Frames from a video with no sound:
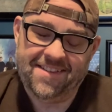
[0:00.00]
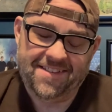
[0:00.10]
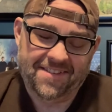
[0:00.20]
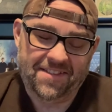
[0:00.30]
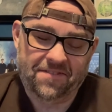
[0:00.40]

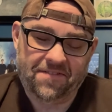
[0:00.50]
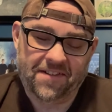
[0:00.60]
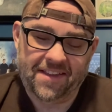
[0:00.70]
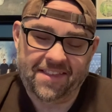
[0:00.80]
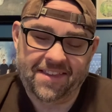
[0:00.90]
little
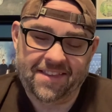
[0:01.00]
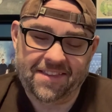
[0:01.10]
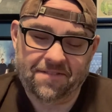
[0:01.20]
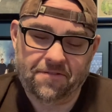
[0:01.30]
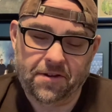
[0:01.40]
funny thing
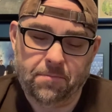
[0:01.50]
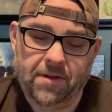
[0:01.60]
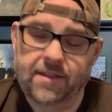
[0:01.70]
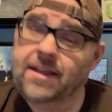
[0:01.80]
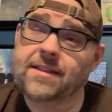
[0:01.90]
there for you,
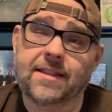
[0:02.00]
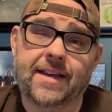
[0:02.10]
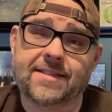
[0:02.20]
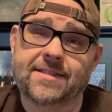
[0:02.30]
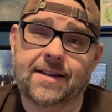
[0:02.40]
but
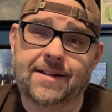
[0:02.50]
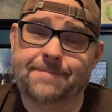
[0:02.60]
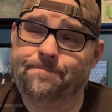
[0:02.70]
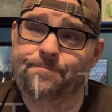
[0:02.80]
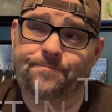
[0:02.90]
nonetheless,
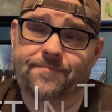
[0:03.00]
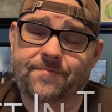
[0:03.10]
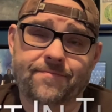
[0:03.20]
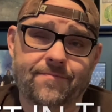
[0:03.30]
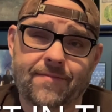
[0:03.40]
um,
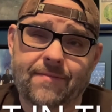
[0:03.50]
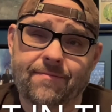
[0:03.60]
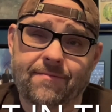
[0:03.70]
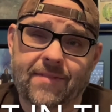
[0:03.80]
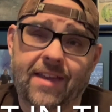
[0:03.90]

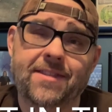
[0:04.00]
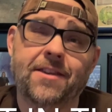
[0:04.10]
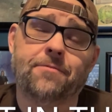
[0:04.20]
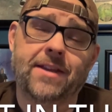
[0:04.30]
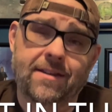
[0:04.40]
get in the
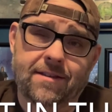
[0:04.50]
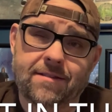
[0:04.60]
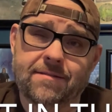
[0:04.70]
arena